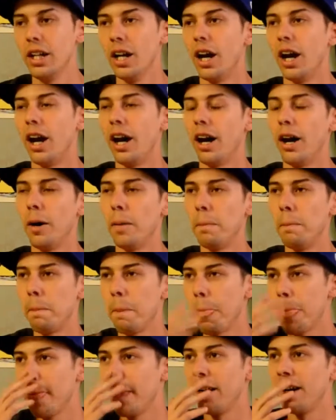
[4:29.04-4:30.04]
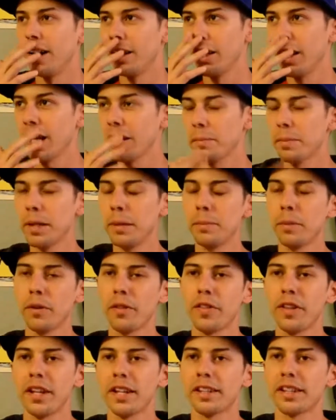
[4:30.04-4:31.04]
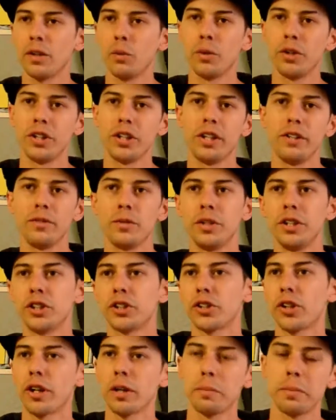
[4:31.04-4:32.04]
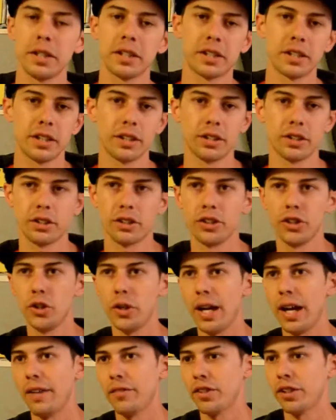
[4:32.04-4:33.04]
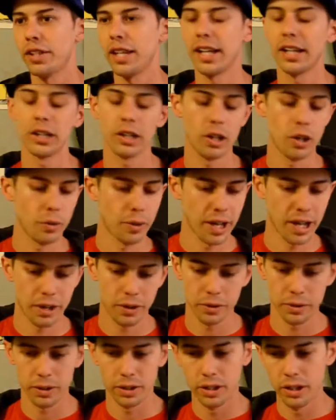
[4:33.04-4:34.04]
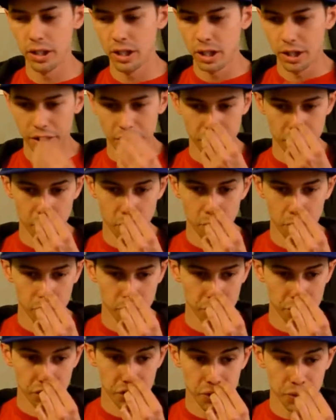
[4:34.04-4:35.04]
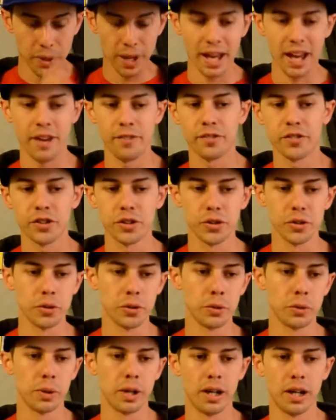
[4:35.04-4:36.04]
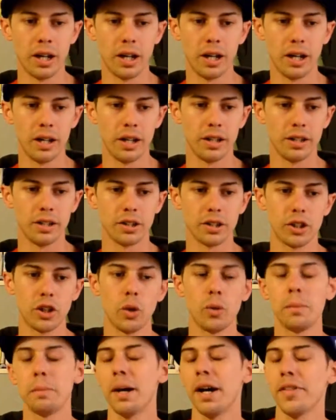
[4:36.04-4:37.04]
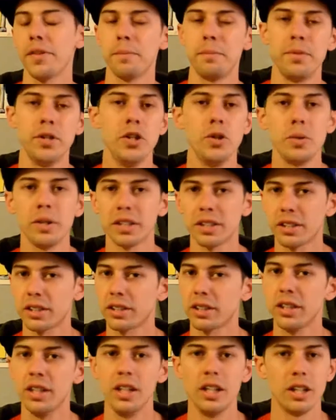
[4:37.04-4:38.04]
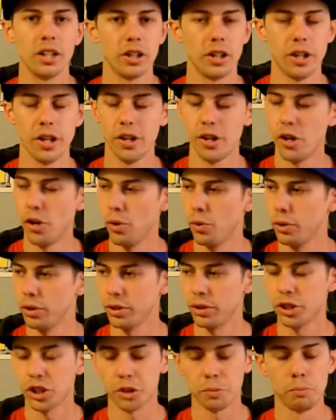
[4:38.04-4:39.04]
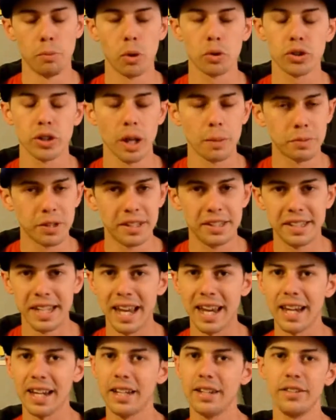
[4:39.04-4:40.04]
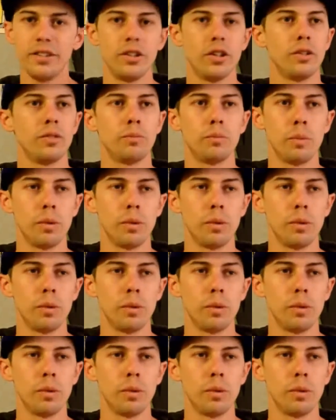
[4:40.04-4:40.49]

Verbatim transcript: Um, a lot of people think that when you when you start a business, you have to take a loan out. You know, you have to uh, go and buy the newest, you know, just most up to date, you know,